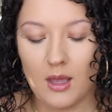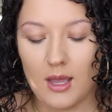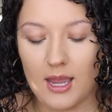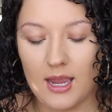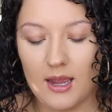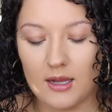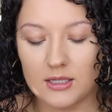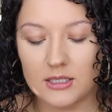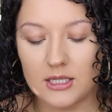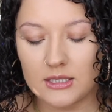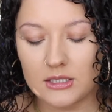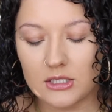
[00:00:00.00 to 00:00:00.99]

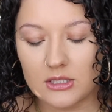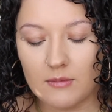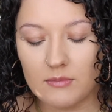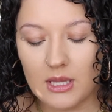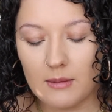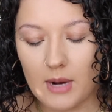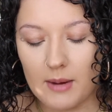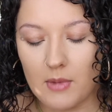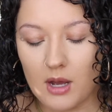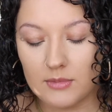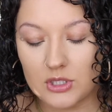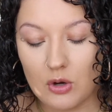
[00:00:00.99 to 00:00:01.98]
it's just something my
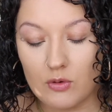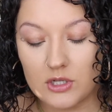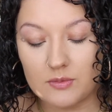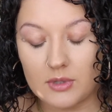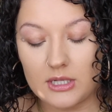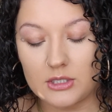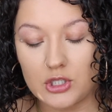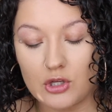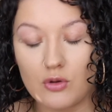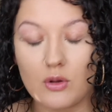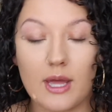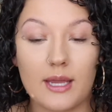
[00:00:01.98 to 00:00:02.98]
mom has always been
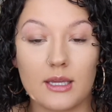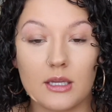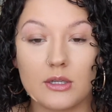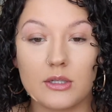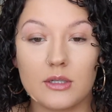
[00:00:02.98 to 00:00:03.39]
into. Like,